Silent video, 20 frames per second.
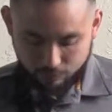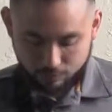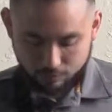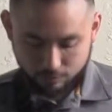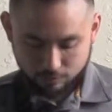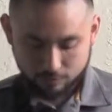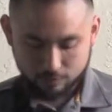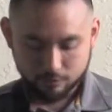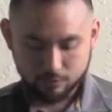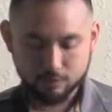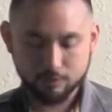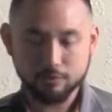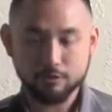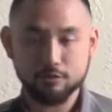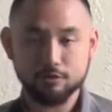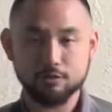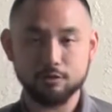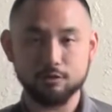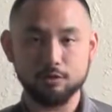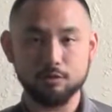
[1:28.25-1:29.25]
are
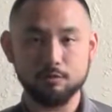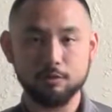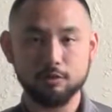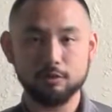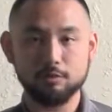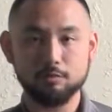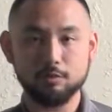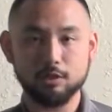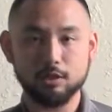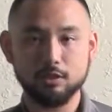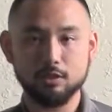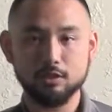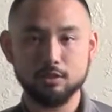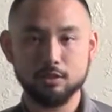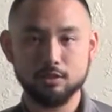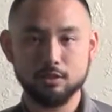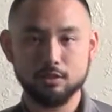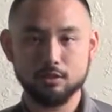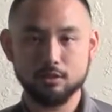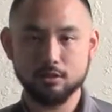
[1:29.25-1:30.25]
shoulder width apart,
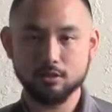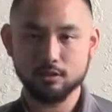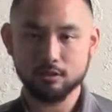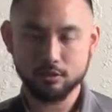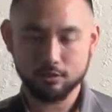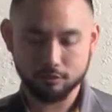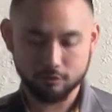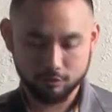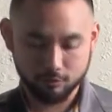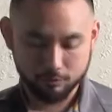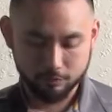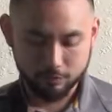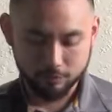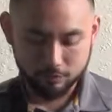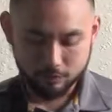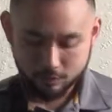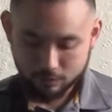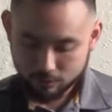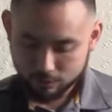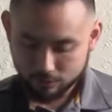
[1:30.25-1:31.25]
like
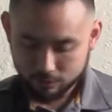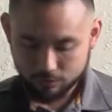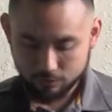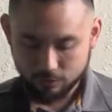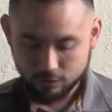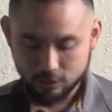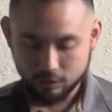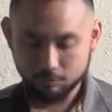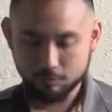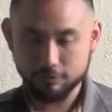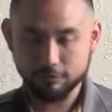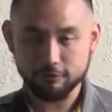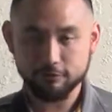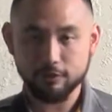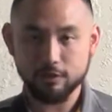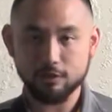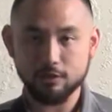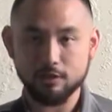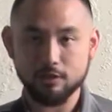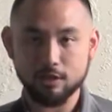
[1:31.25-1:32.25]
normal. You keep your
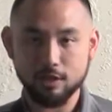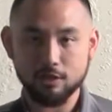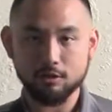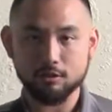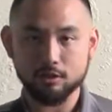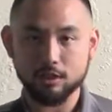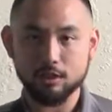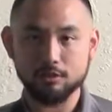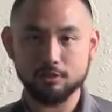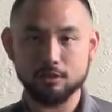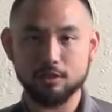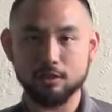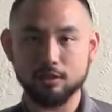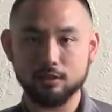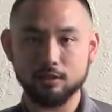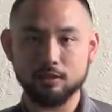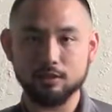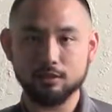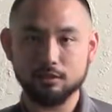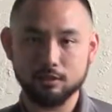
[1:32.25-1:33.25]
feet angled out
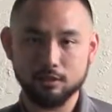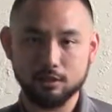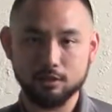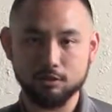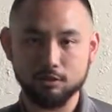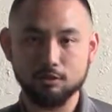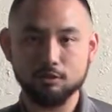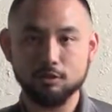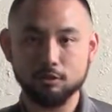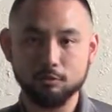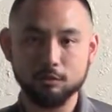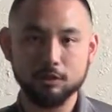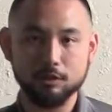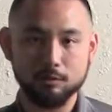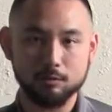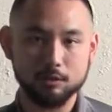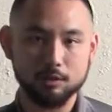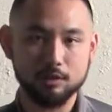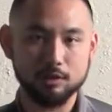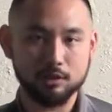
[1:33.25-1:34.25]
slightly, like you normally
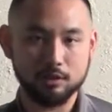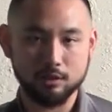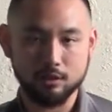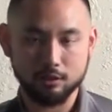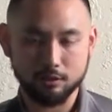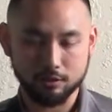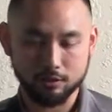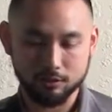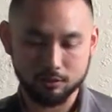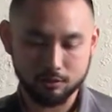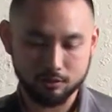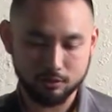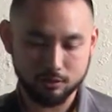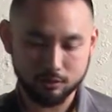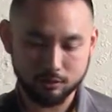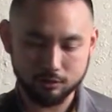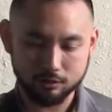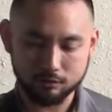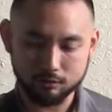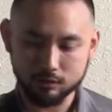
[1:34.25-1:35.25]
would.
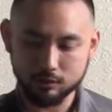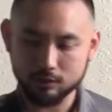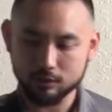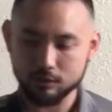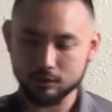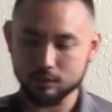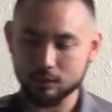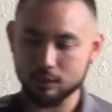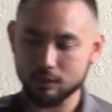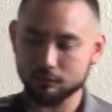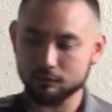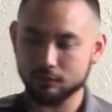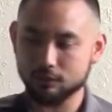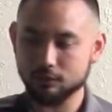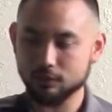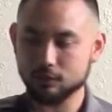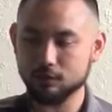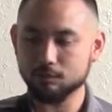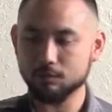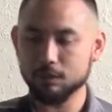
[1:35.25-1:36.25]
Nothing really that you have to
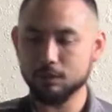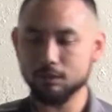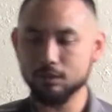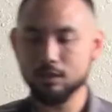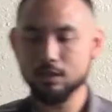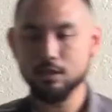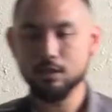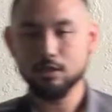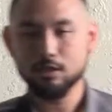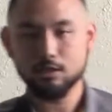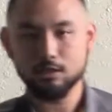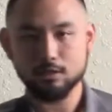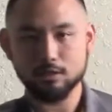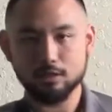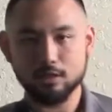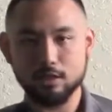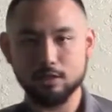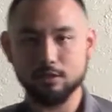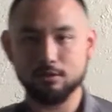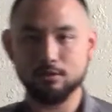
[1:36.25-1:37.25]
think about. Just
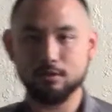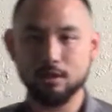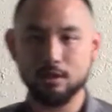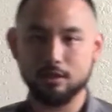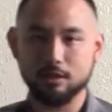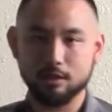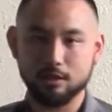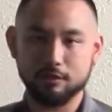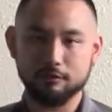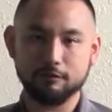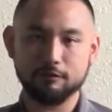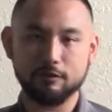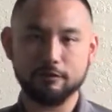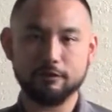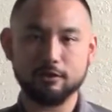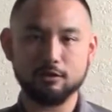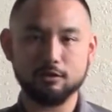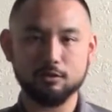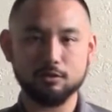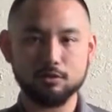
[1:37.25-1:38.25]
kind of like if
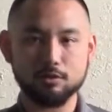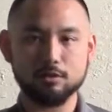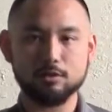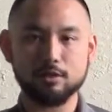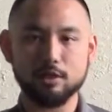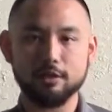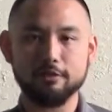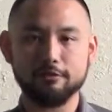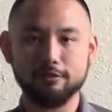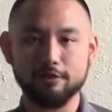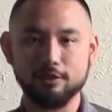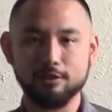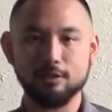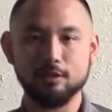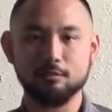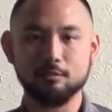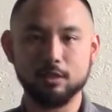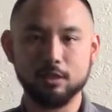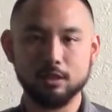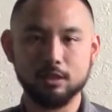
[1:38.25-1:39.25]
I told you to stand facing
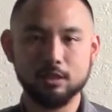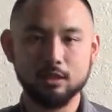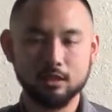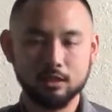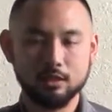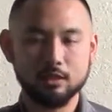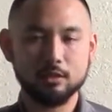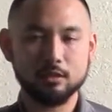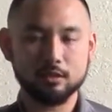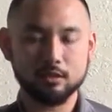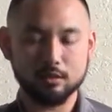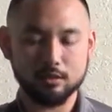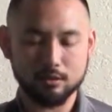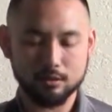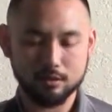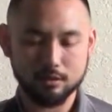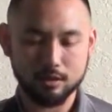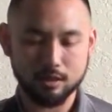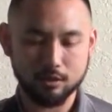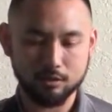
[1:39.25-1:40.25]
me, this
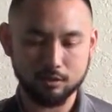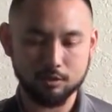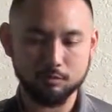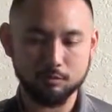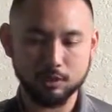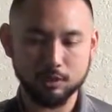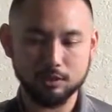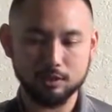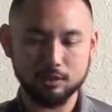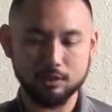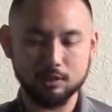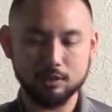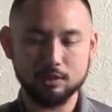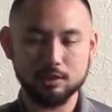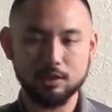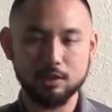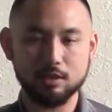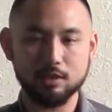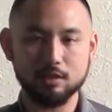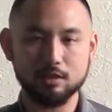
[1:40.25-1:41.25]
is how you basically
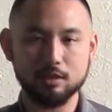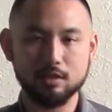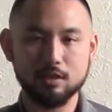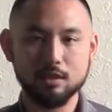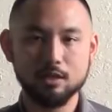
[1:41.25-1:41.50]
stand.